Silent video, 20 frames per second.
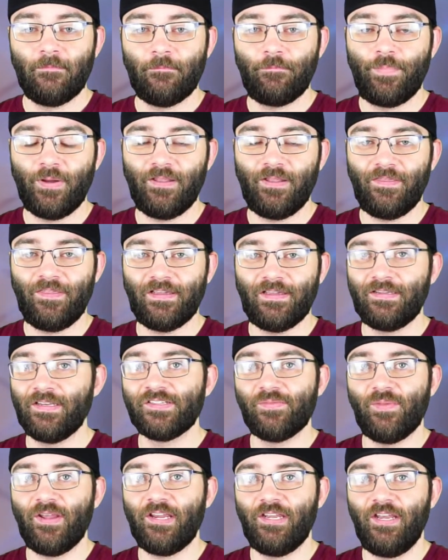But that
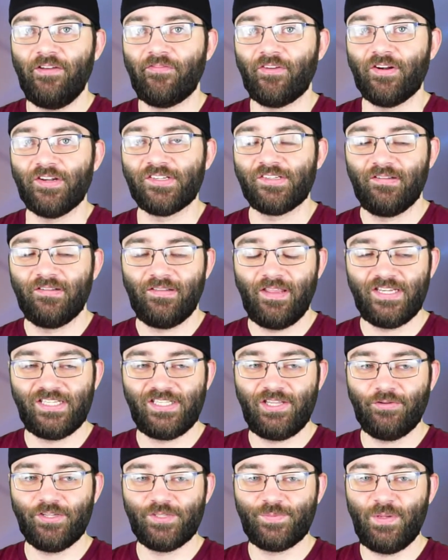doesn't make a difference. They
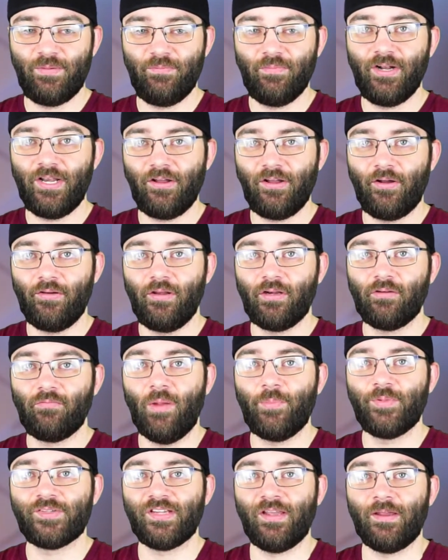still spent money on your
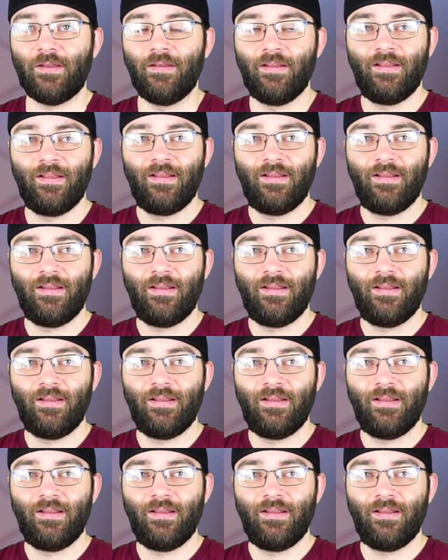website.